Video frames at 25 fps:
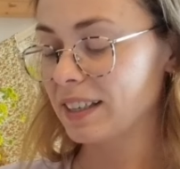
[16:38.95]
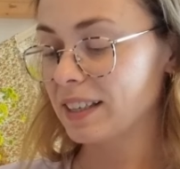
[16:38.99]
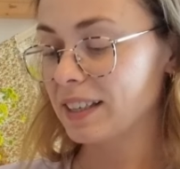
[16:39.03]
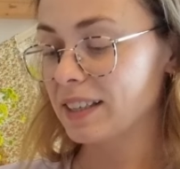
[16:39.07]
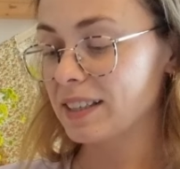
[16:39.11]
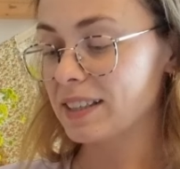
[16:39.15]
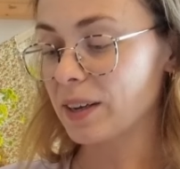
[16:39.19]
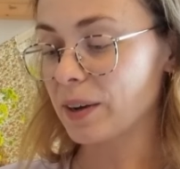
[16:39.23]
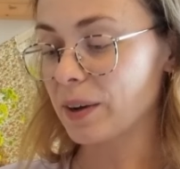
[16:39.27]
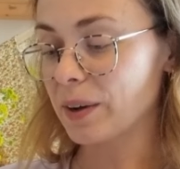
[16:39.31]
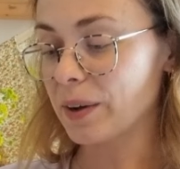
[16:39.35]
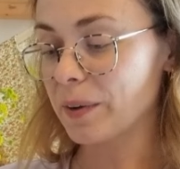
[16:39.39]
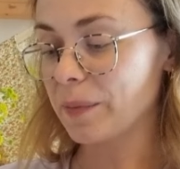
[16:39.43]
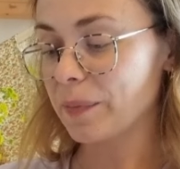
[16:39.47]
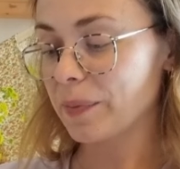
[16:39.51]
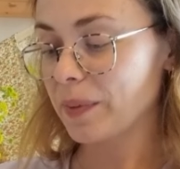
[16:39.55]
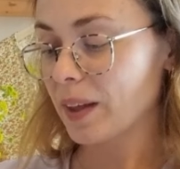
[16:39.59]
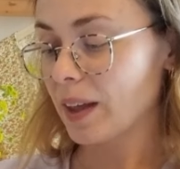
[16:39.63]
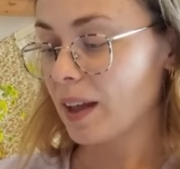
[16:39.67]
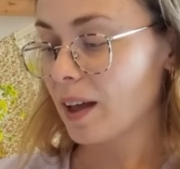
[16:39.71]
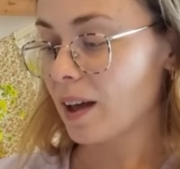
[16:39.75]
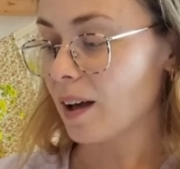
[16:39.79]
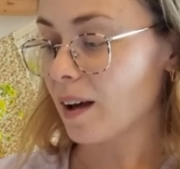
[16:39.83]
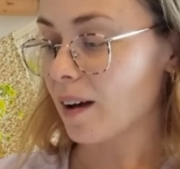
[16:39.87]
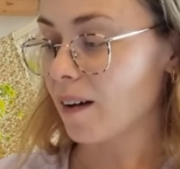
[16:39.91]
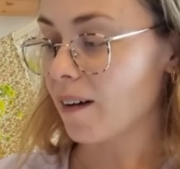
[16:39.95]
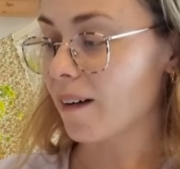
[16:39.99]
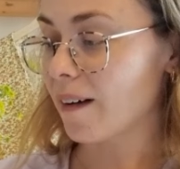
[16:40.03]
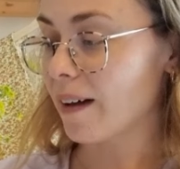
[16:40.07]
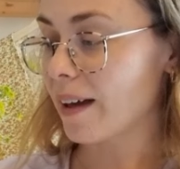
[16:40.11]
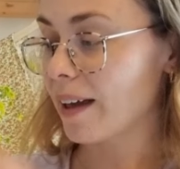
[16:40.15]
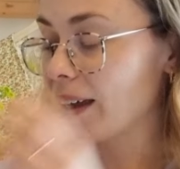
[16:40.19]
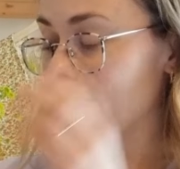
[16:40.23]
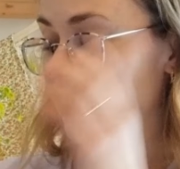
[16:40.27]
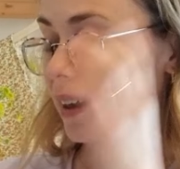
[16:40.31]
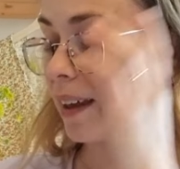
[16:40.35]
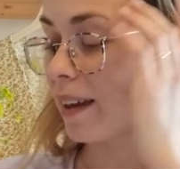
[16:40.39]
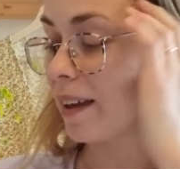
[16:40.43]
So
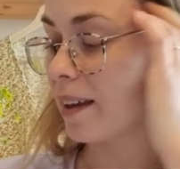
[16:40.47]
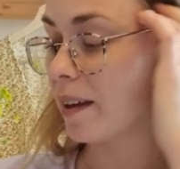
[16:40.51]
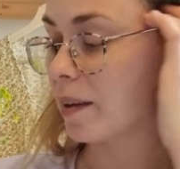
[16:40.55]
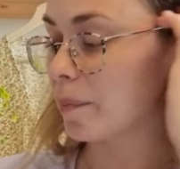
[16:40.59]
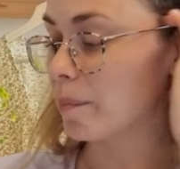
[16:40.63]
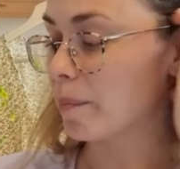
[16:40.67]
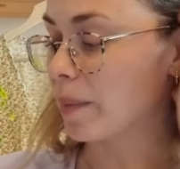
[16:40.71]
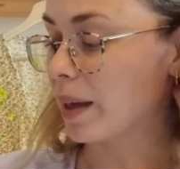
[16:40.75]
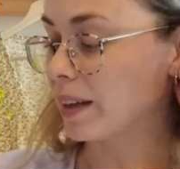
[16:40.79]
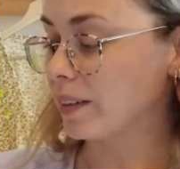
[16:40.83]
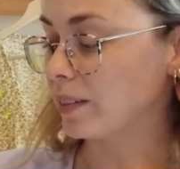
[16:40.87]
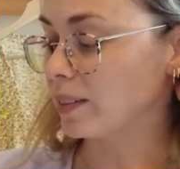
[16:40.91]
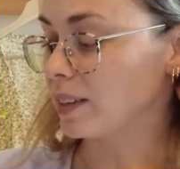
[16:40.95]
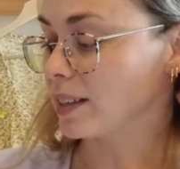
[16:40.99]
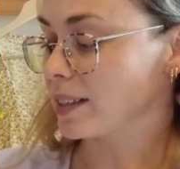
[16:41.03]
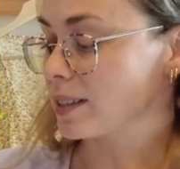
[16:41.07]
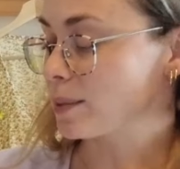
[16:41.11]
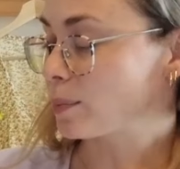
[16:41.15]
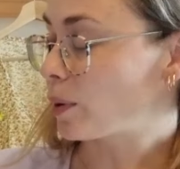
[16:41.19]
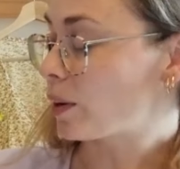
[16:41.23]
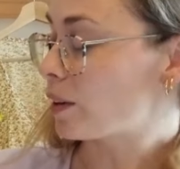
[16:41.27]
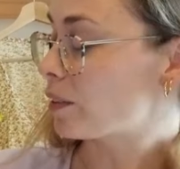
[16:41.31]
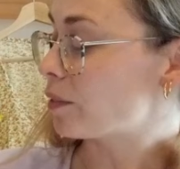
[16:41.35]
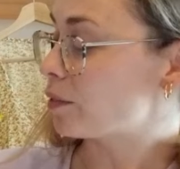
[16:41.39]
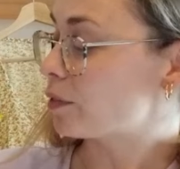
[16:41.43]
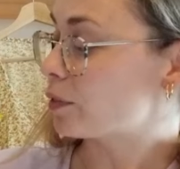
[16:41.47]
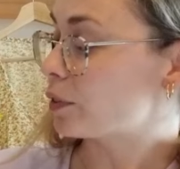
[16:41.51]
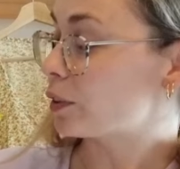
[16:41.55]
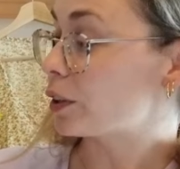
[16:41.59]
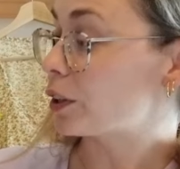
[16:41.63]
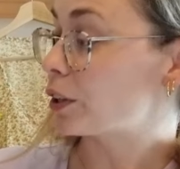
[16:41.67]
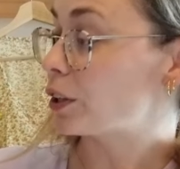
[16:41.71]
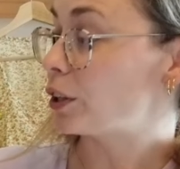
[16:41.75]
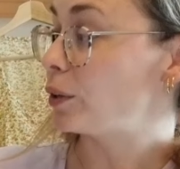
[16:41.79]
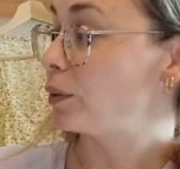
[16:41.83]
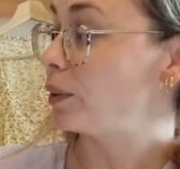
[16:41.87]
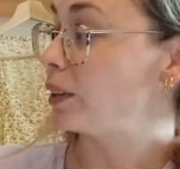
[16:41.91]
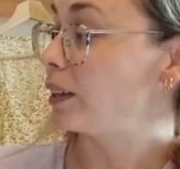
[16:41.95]
I made this one for a
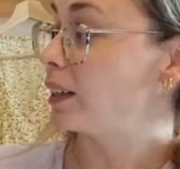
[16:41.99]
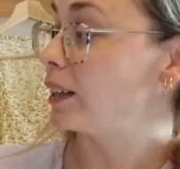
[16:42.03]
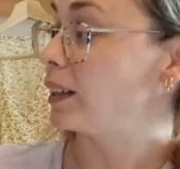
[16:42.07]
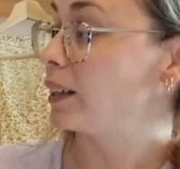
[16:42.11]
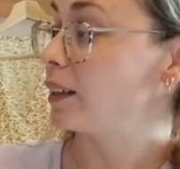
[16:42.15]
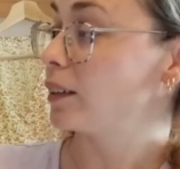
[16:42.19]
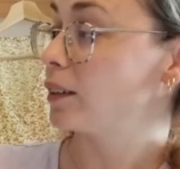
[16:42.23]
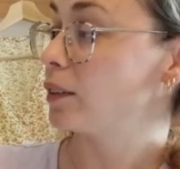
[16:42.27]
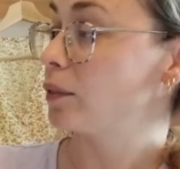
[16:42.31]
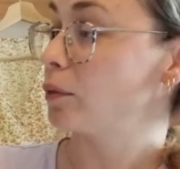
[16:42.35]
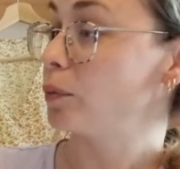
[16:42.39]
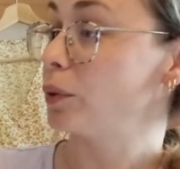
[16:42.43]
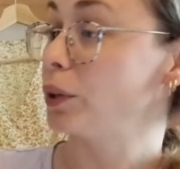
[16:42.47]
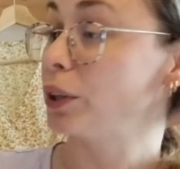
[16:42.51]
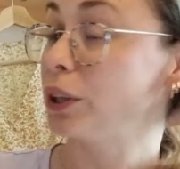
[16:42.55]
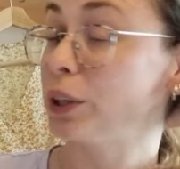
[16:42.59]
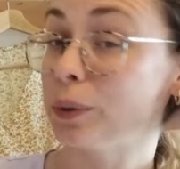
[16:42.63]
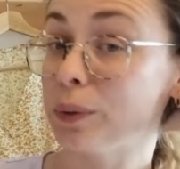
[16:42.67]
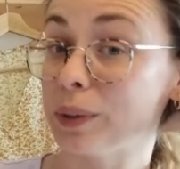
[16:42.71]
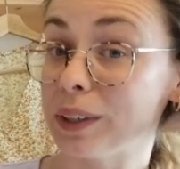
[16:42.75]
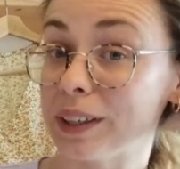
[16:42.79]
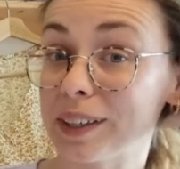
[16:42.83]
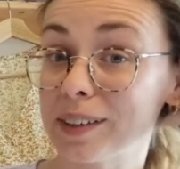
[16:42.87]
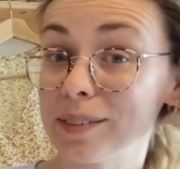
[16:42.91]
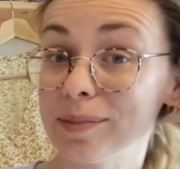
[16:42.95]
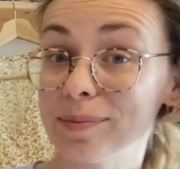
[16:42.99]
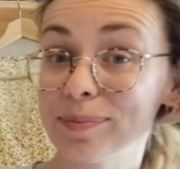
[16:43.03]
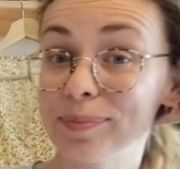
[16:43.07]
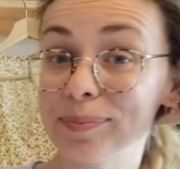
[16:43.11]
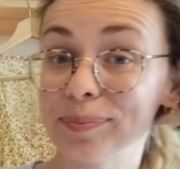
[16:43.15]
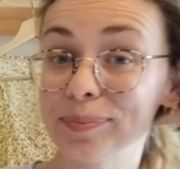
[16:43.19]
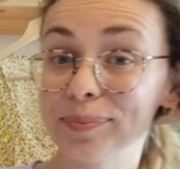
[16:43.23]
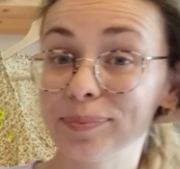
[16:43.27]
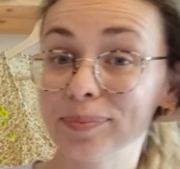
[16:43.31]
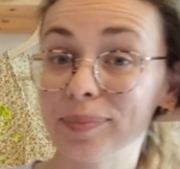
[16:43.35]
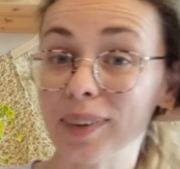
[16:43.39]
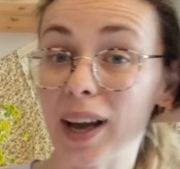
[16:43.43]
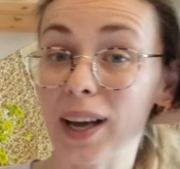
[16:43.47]
uni reunion.
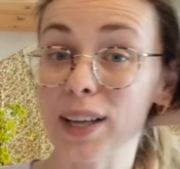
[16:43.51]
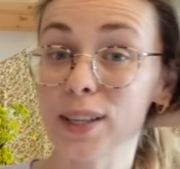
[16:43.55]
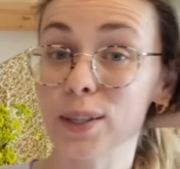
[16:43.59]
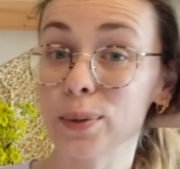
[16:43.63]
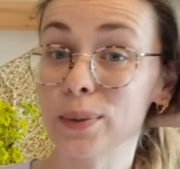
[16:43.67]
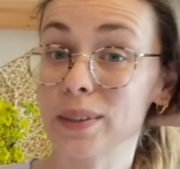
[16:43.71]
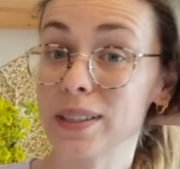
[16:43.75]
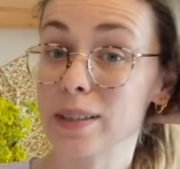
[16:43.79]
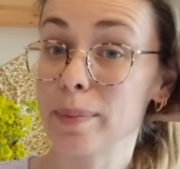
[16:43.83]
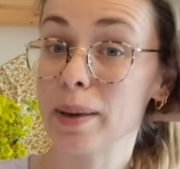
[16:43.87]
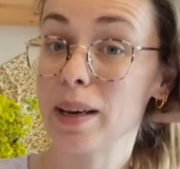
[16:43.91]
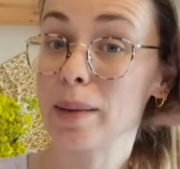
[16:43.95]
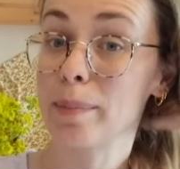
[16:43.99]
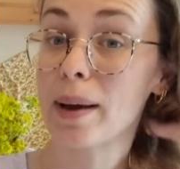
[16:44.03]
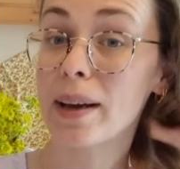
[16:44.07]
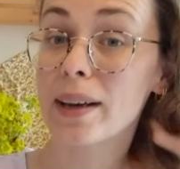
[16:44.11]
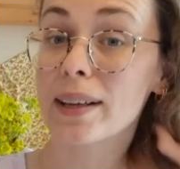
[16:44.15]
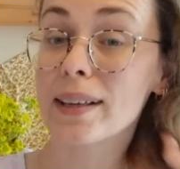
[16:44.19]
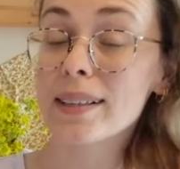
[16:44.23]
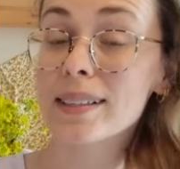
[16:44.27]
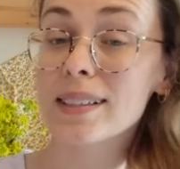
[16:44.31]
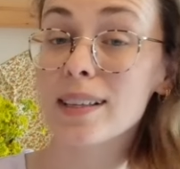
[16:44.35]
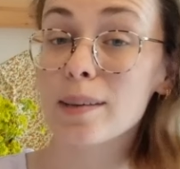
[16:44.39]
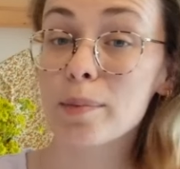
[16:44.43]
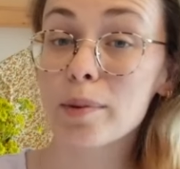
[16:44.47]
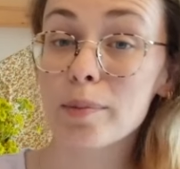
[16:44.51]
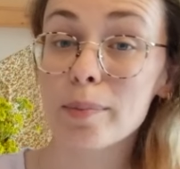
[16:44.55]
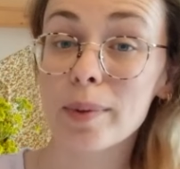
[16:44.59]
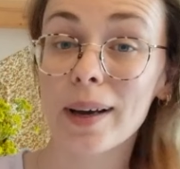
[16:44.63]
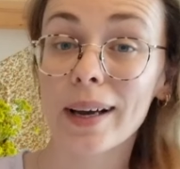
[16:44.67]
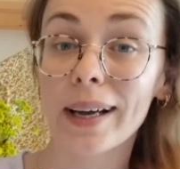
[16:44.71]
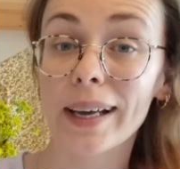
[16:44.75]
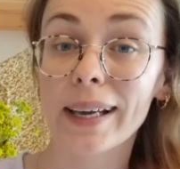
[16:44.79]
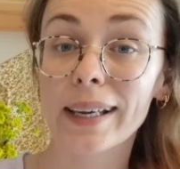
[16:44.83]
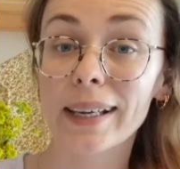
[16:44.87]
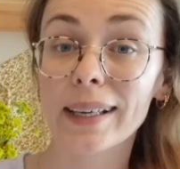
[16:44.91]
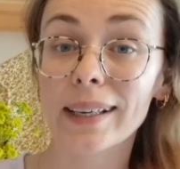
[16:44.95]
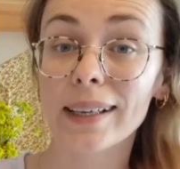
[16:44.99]
I talked a bit about it in some of
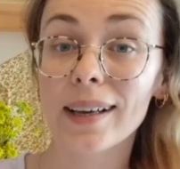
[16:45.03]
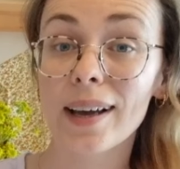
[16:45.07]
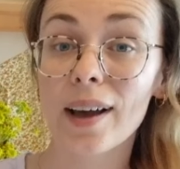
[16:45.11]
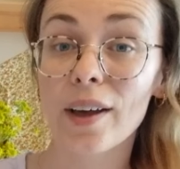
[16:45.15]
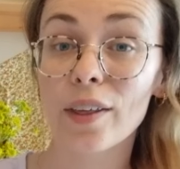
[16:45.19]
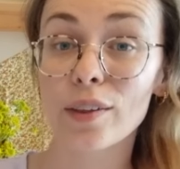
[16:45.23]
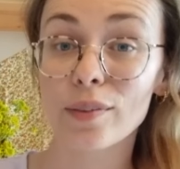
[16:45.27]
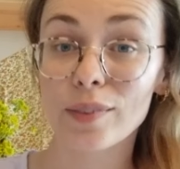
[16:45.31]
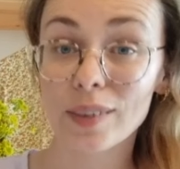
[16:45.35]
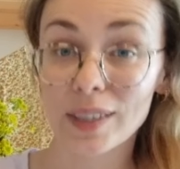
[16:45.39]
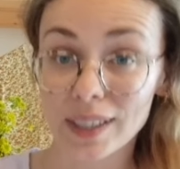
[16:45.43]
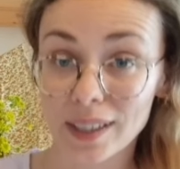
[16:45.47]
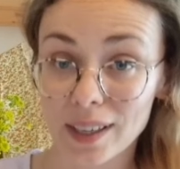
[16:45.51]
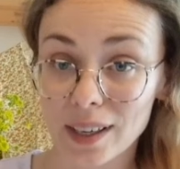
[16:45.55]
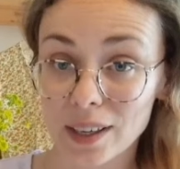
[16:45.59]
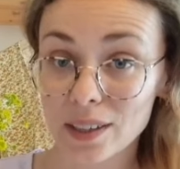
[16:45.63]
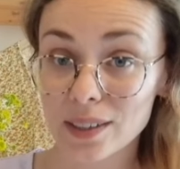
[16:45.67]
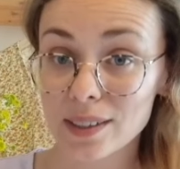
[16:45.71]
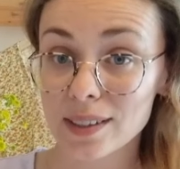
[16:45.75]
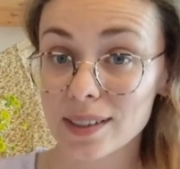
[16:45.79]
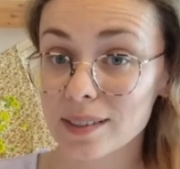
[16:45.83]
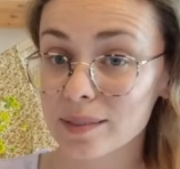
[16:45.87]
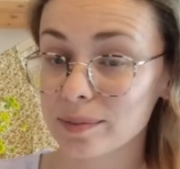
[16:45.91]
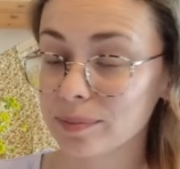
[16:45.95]
my other videos,